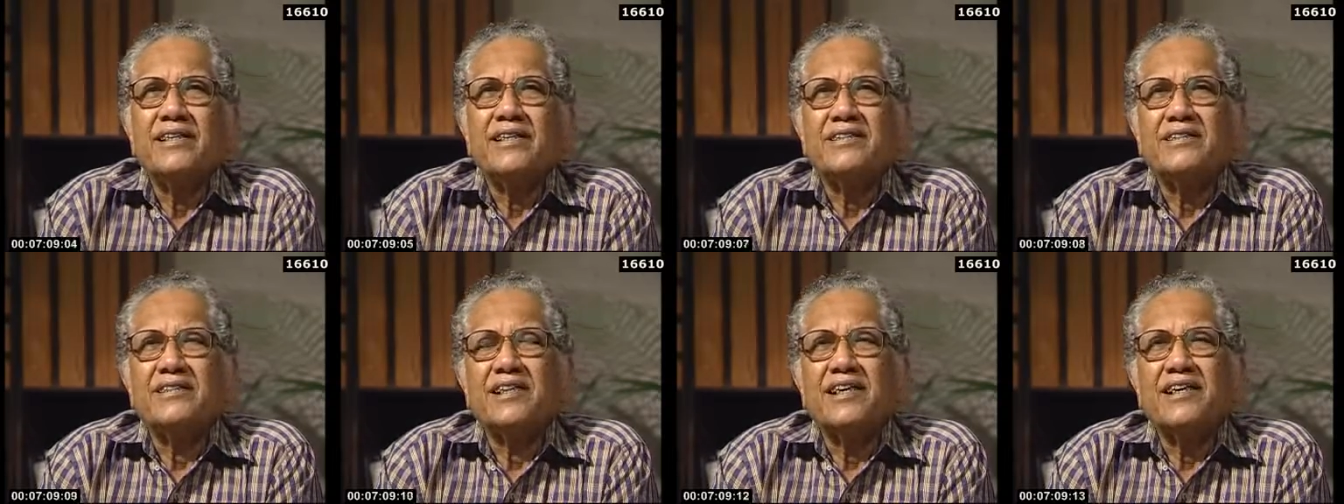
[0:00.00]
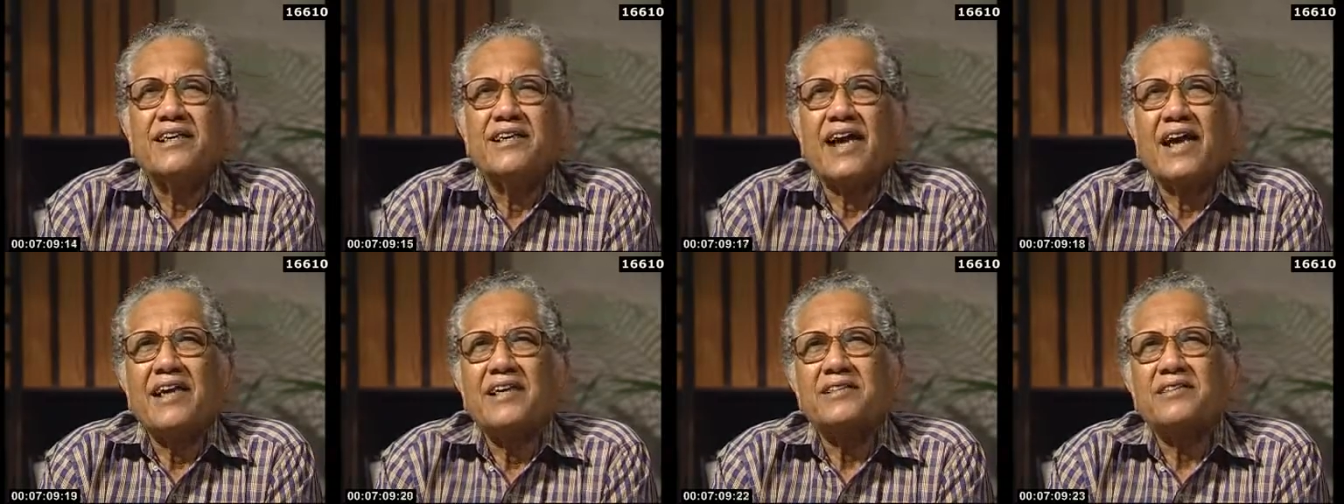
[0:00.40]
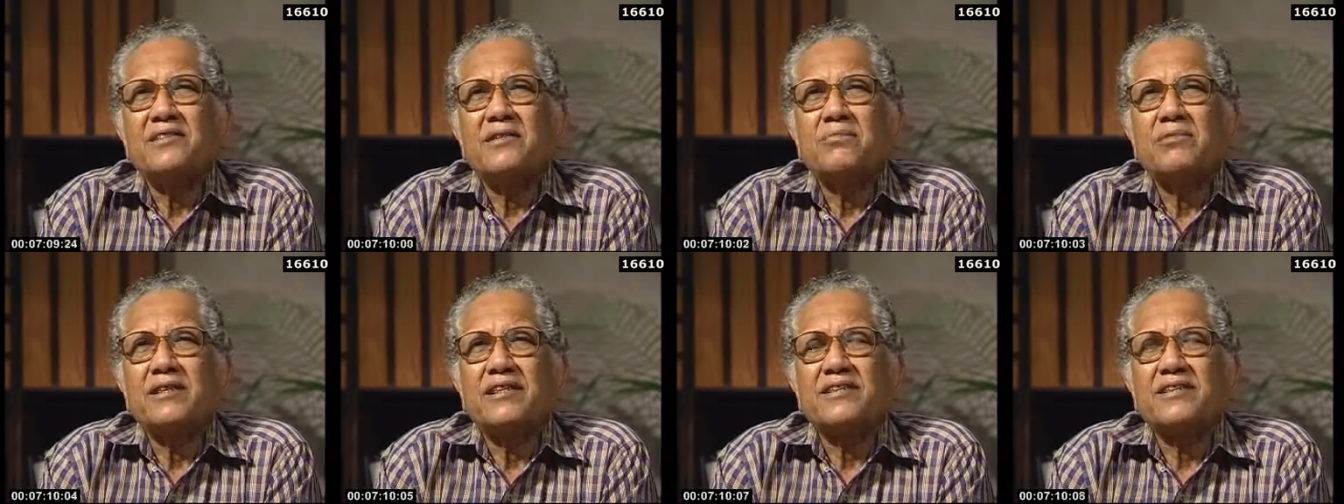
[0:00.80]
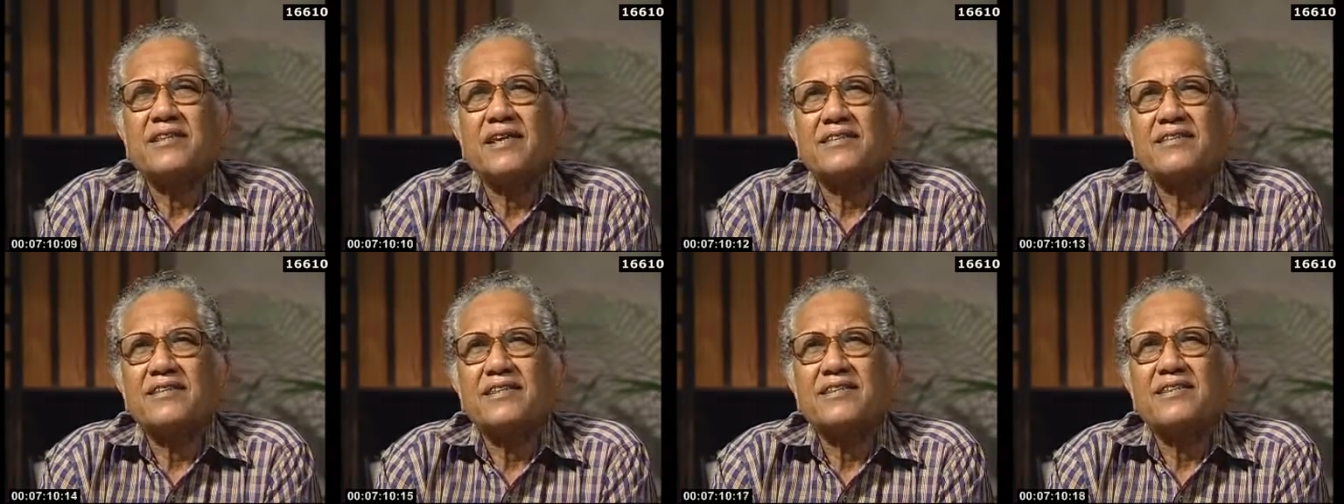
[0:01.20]
the rise of the
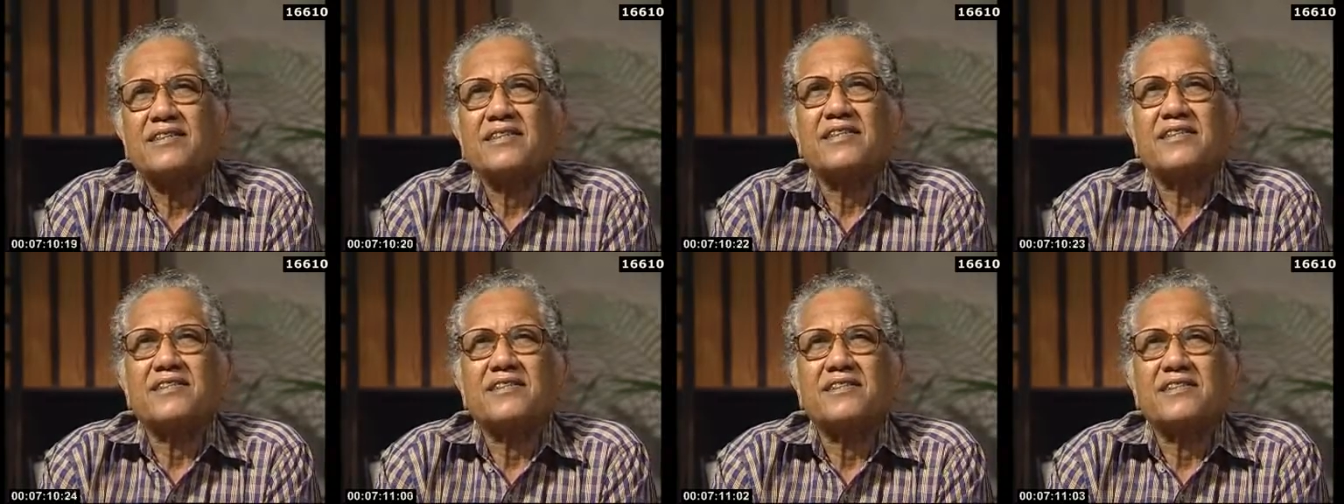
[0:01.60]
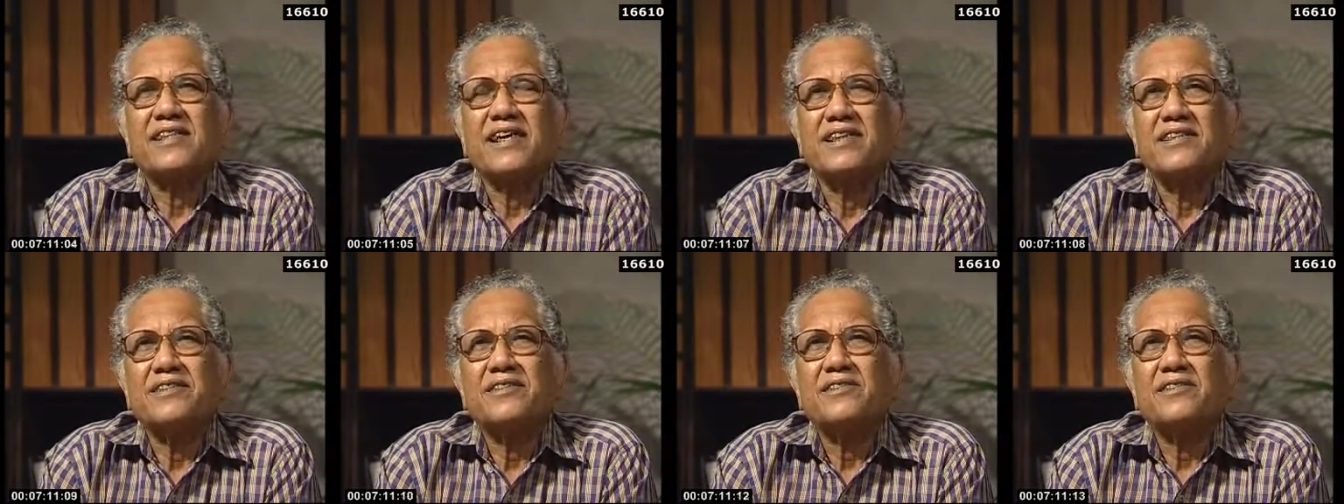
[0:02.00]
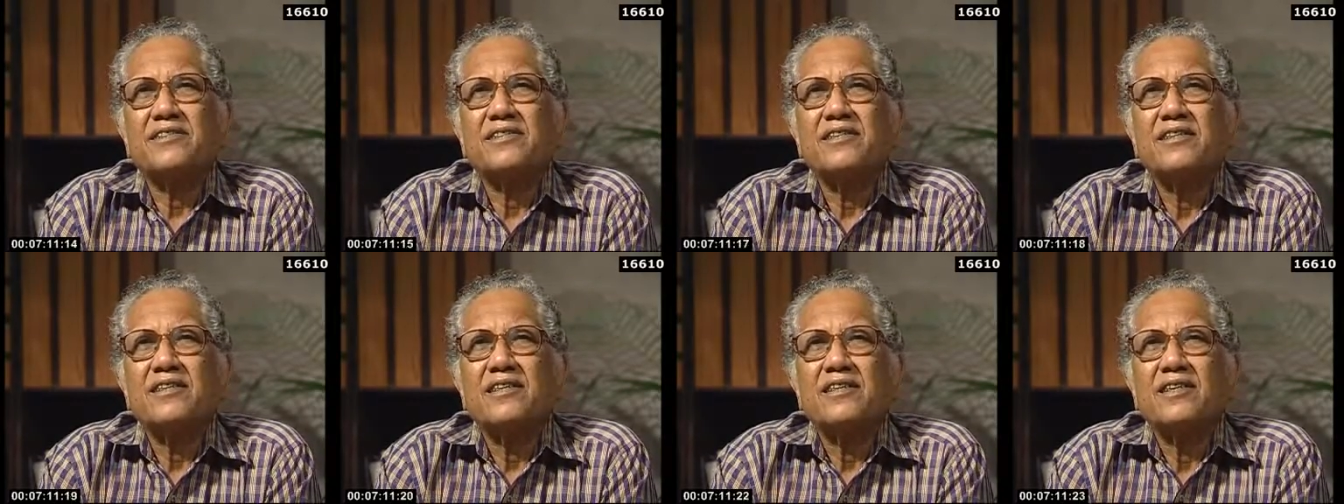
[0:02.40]
successor states